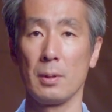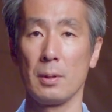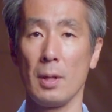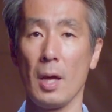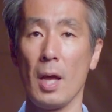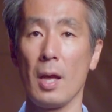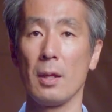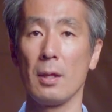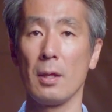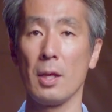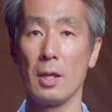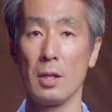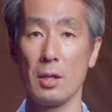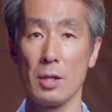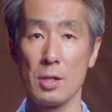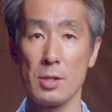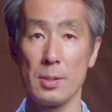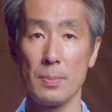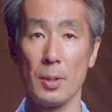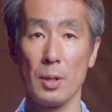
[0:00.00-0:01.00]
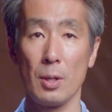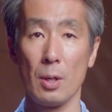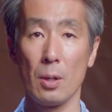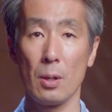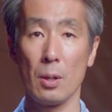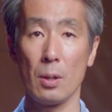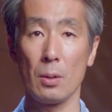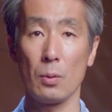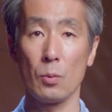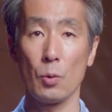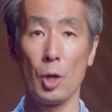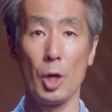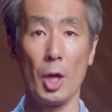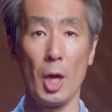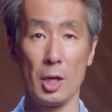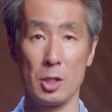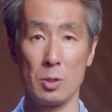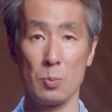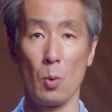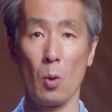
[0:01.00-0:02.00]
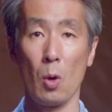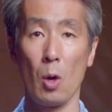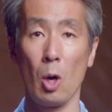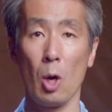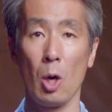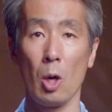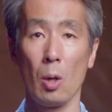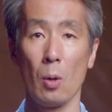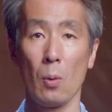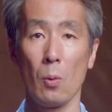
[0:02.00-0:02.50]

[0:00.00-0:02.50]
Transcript: And in this video, we explore